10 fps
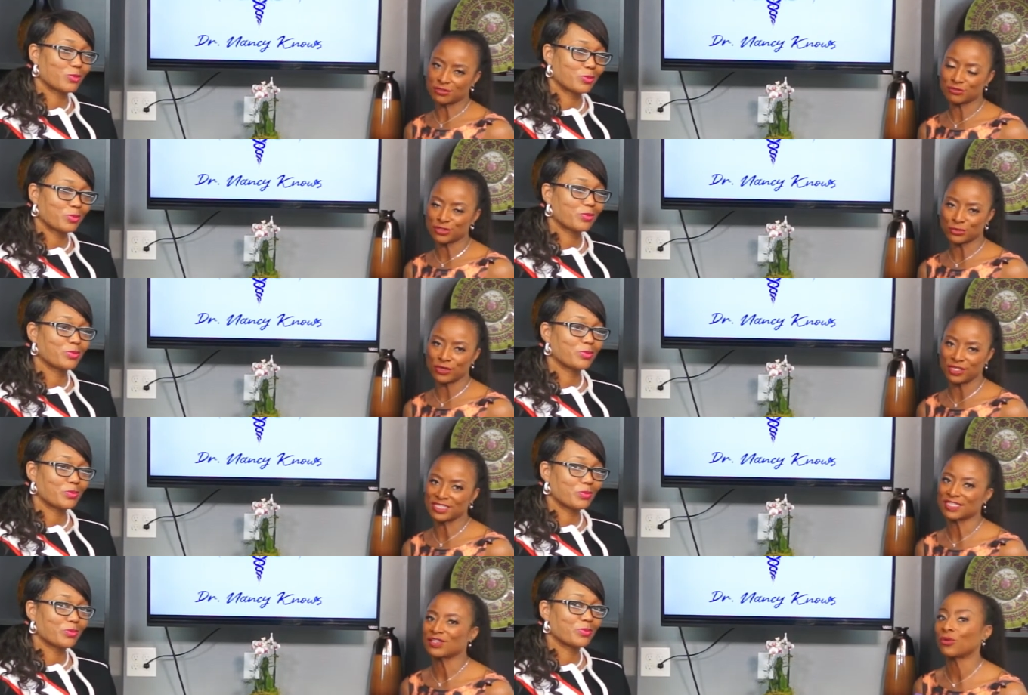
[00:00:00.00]
Speaker 1: her story
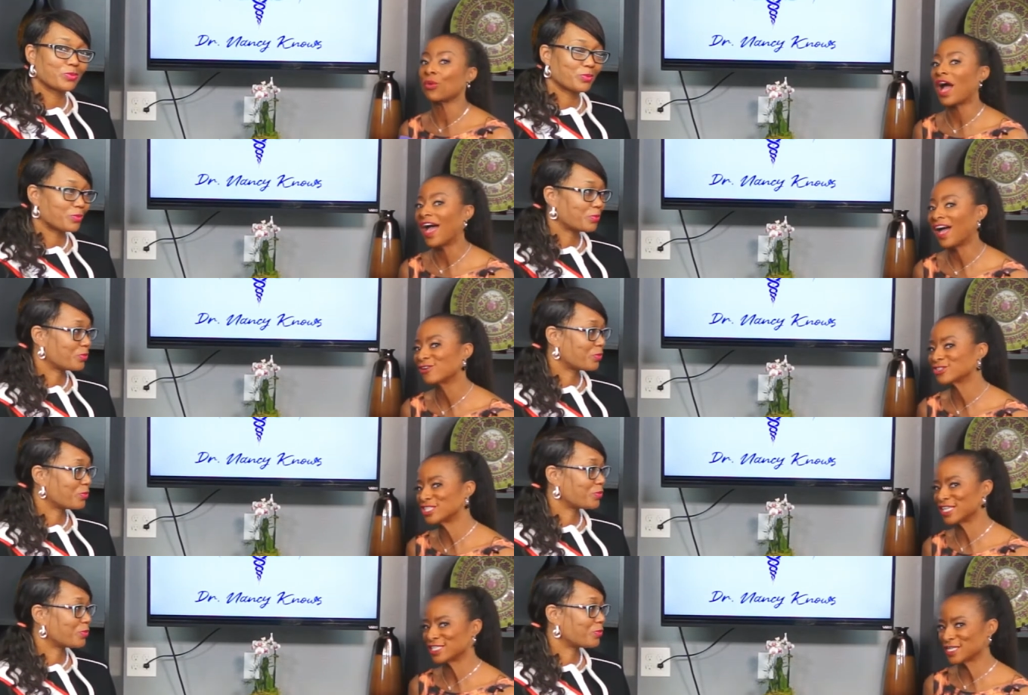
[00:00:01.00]
as to how
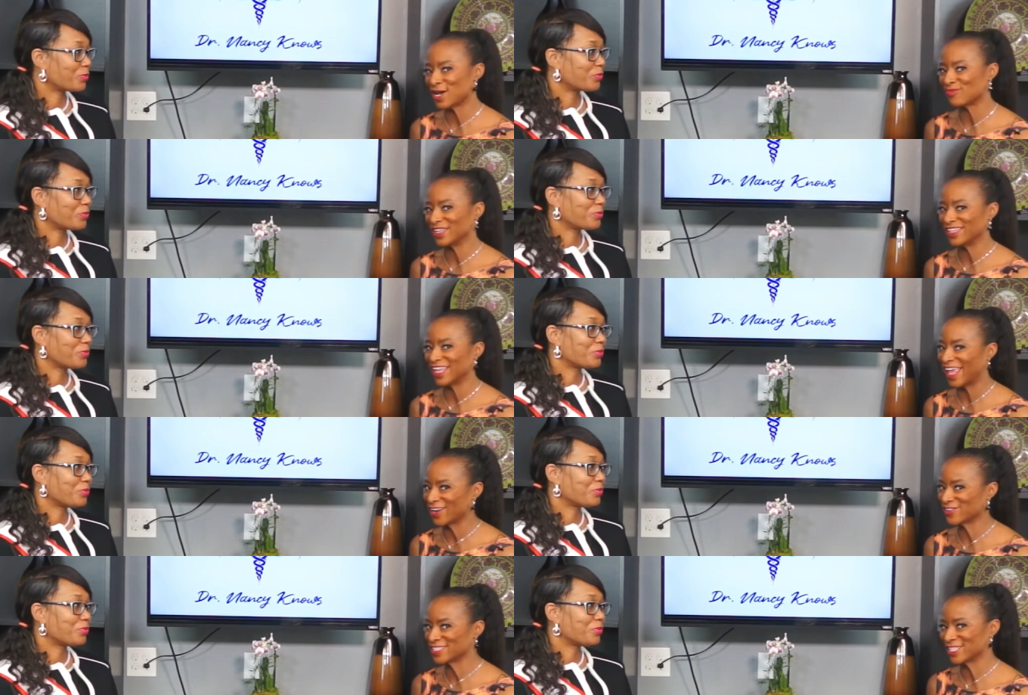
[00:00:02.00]
she ended up in
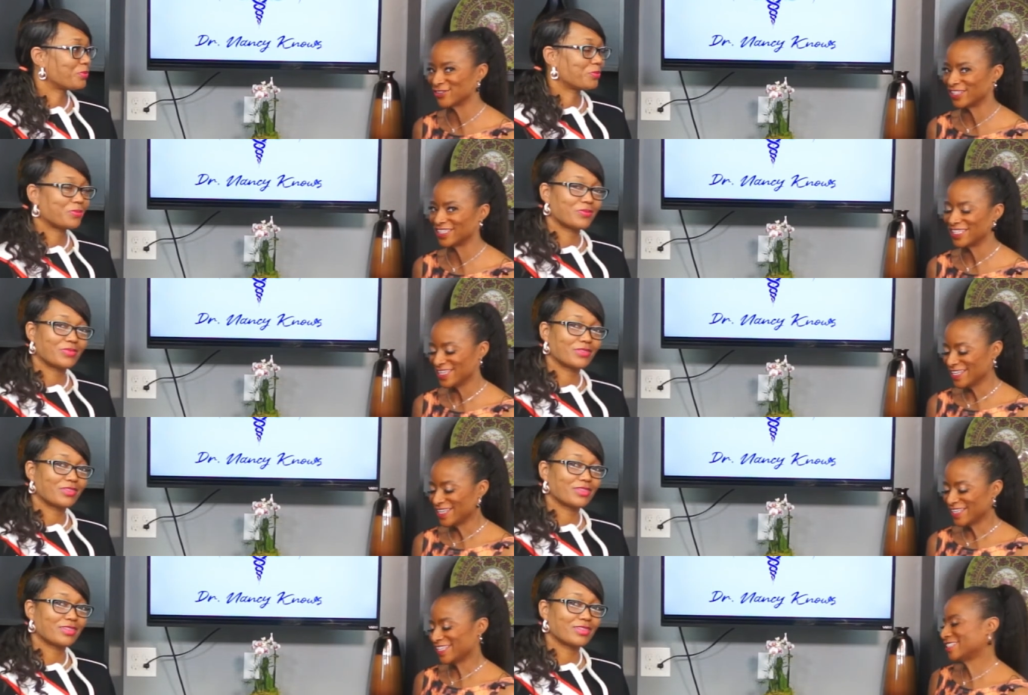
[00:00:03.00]
Arizona.
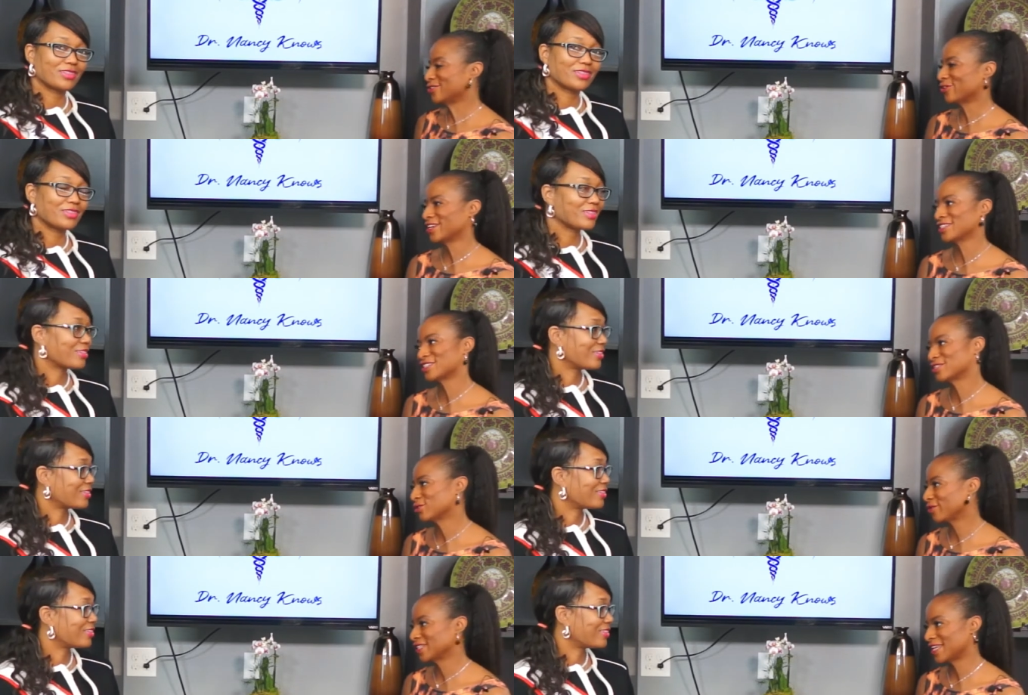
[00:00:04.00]
Doria, it's
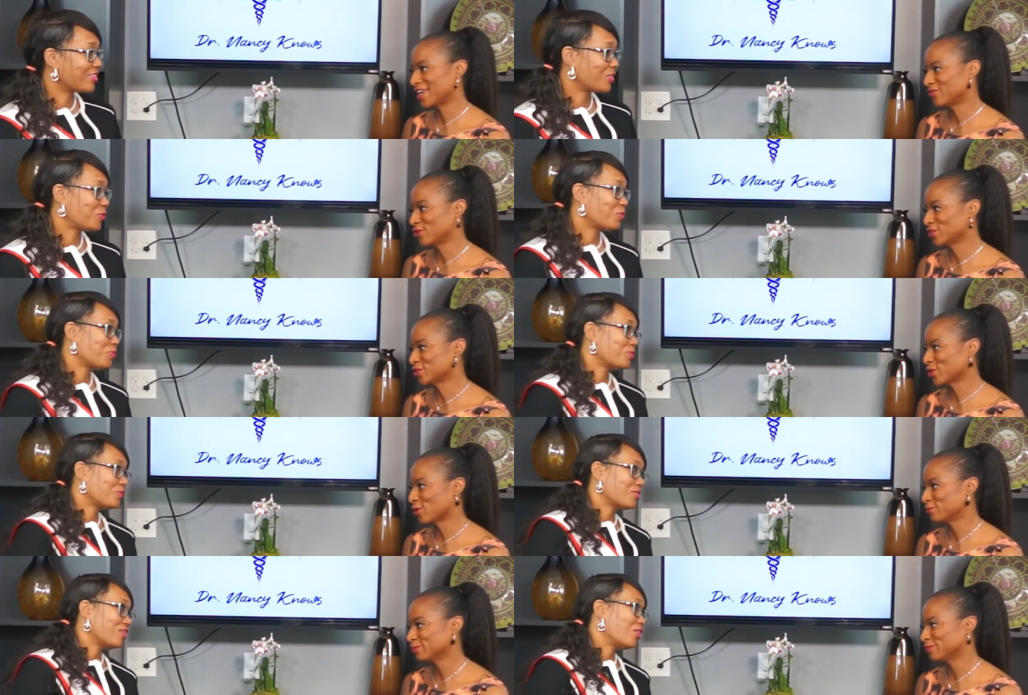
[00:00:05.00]
so great to have you on the show.
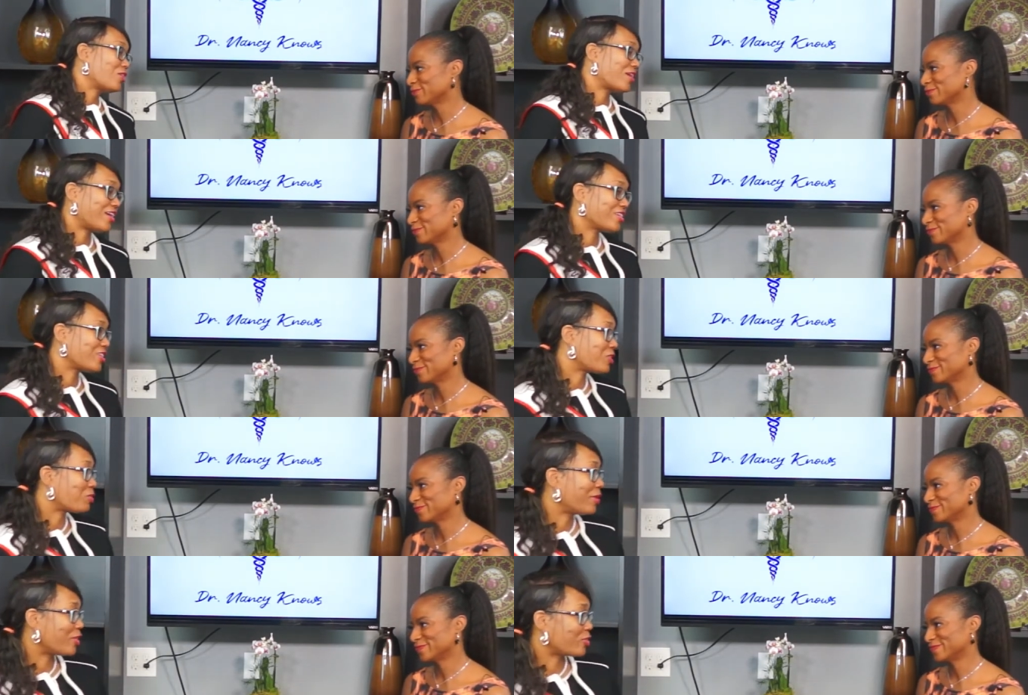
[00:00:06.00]
Speaker 2: Oh gosh, it's a
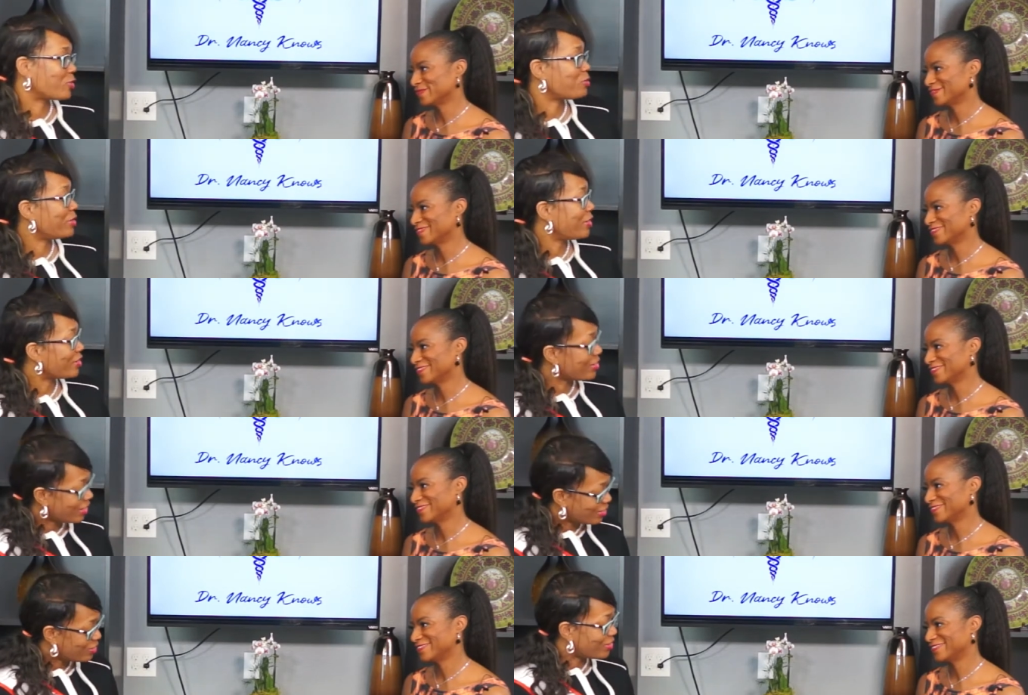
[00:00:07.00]
pleasure to be here,
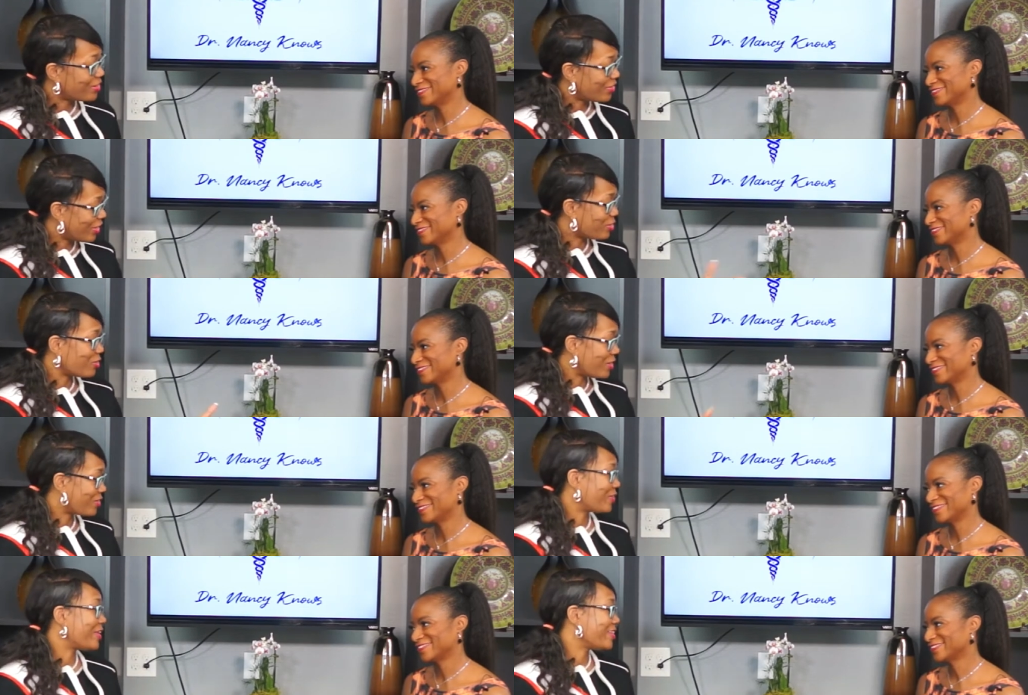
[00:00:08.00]
Doc. Thank you,
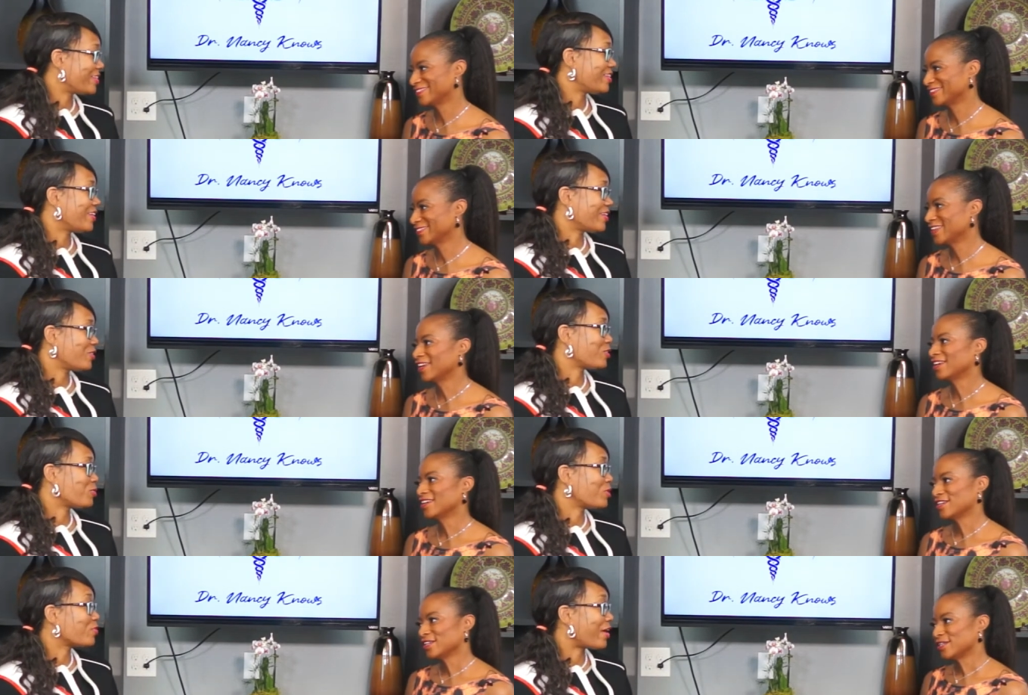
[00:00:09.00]
Dr. Nancy. Thank you so
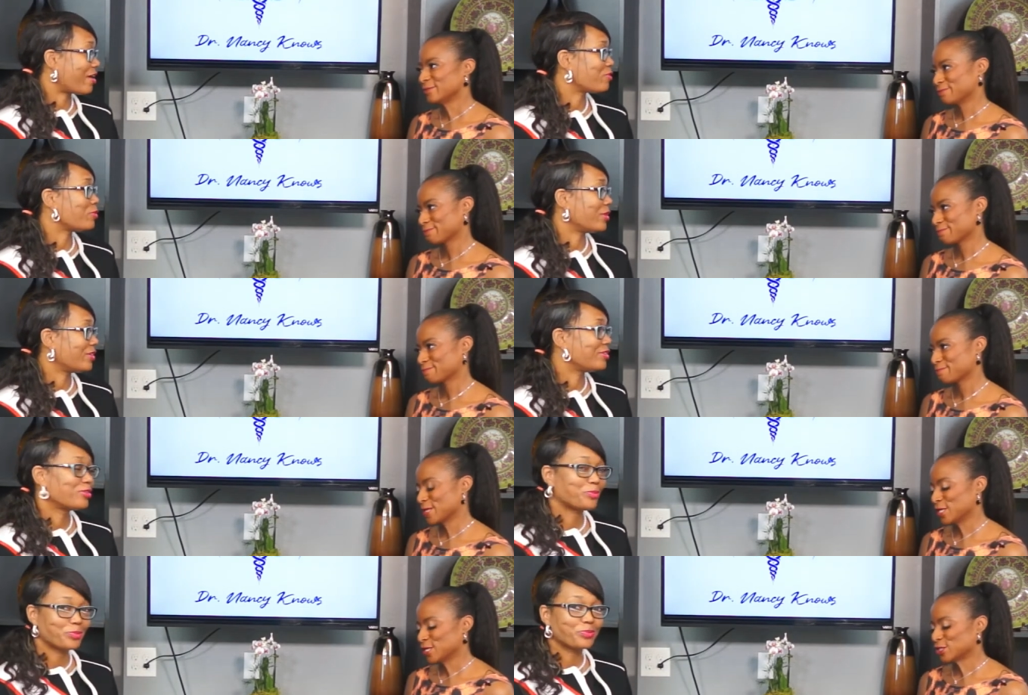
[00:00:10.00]
much for having me.
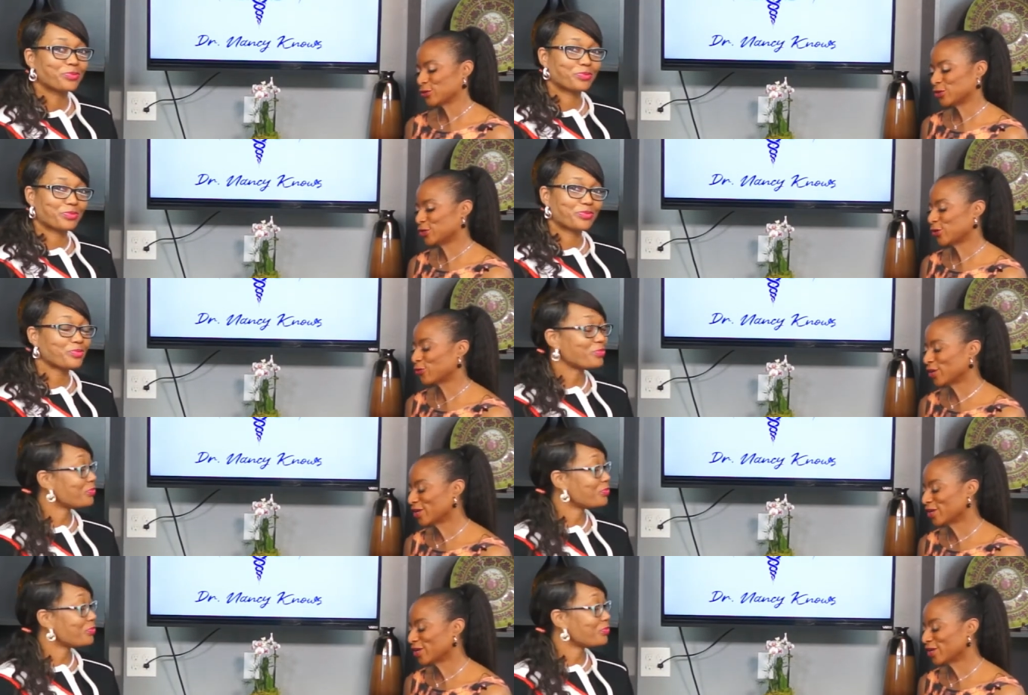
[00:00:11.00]
Speaker 1: So, you know, we